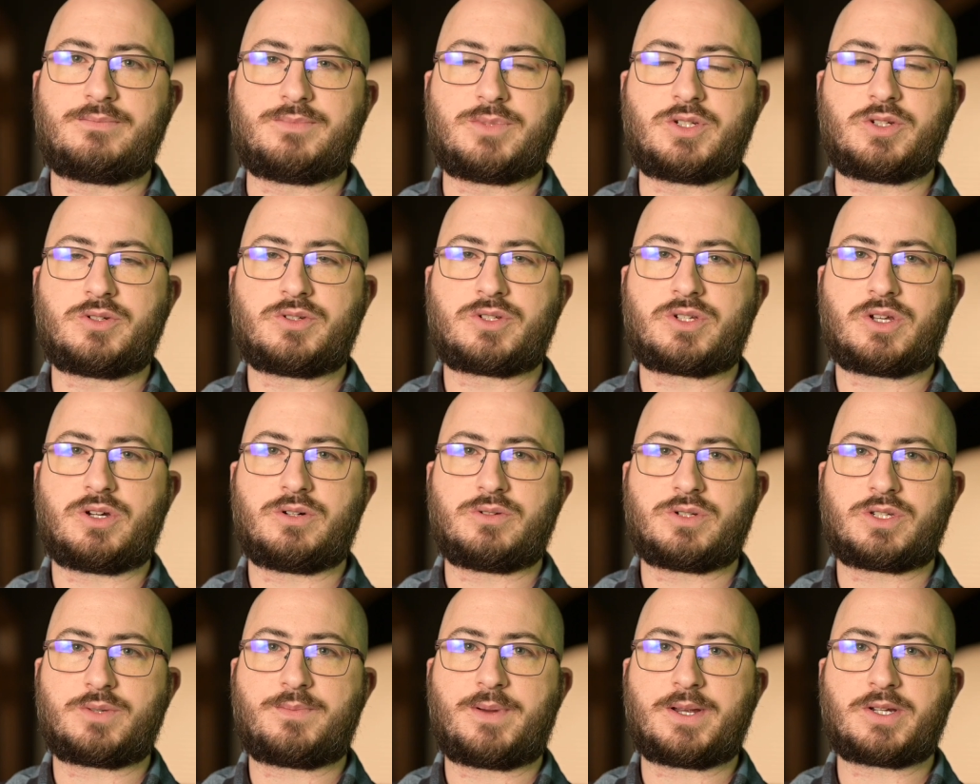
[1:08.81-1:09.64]
do
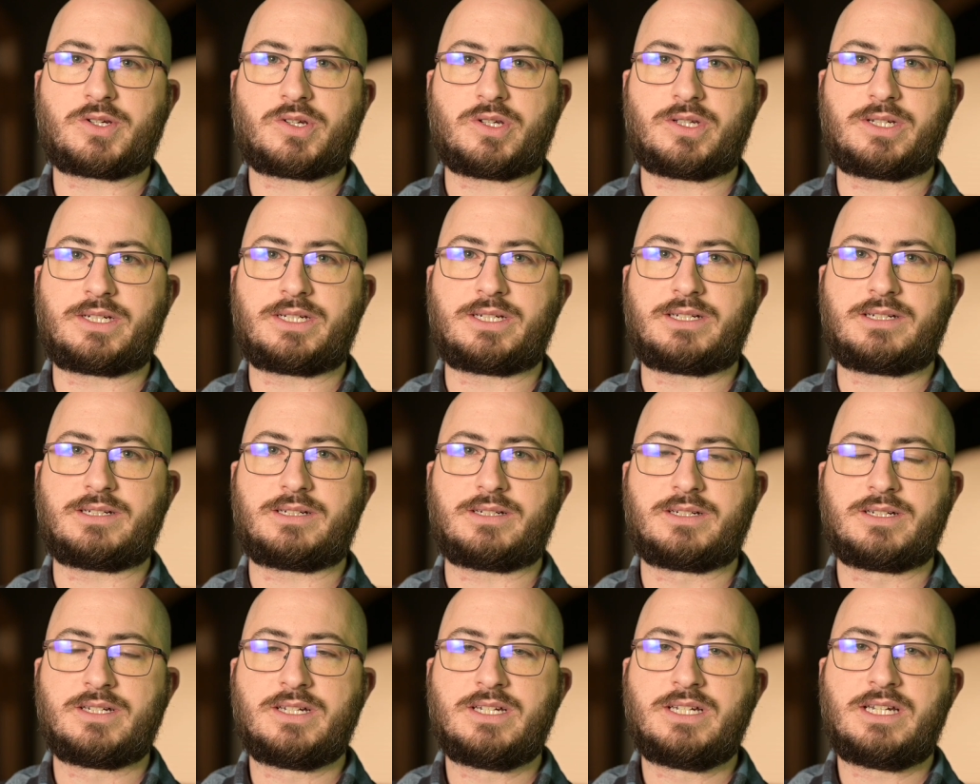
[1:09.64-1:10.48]
so, especially
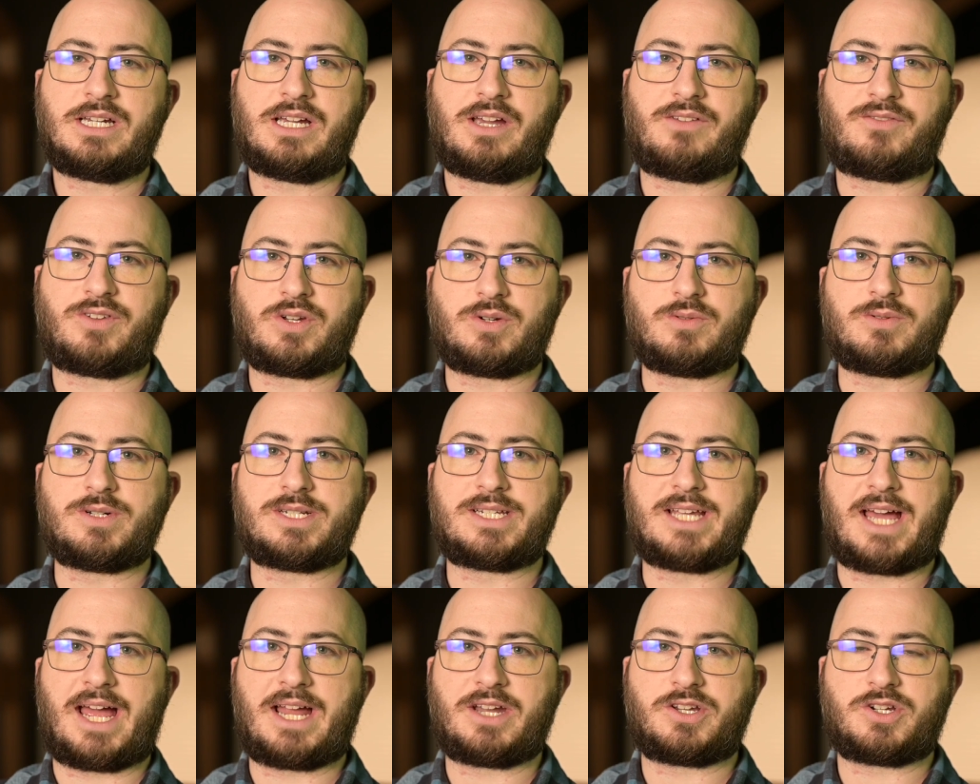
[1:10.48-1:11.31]
if you
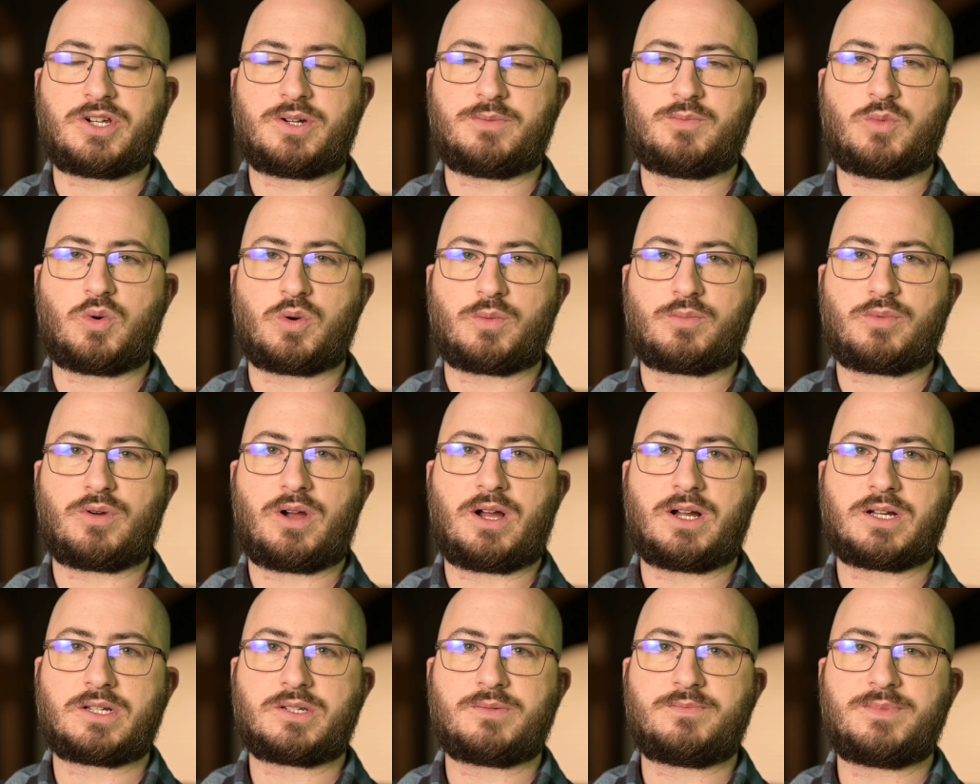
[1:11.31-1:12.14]
attach it more
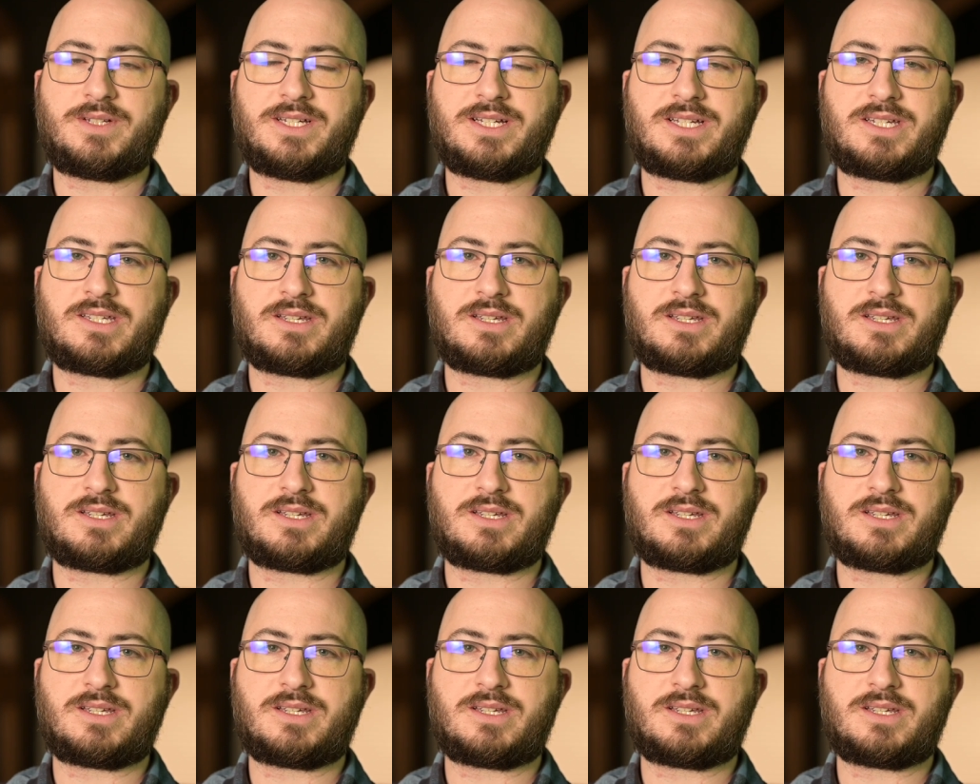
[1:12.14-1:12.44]
proximally.